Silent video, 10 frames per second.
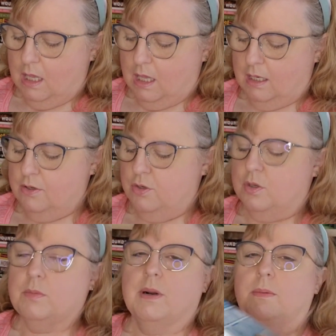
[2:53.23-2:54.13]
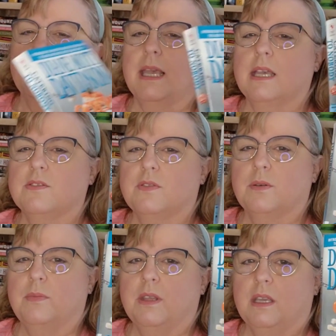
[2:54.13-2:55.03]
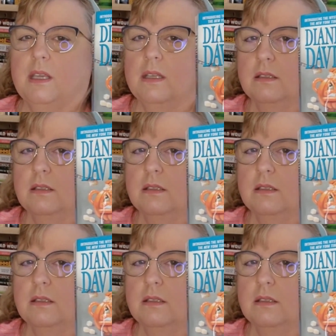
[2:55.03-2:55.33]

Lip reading: as you can probably guess from the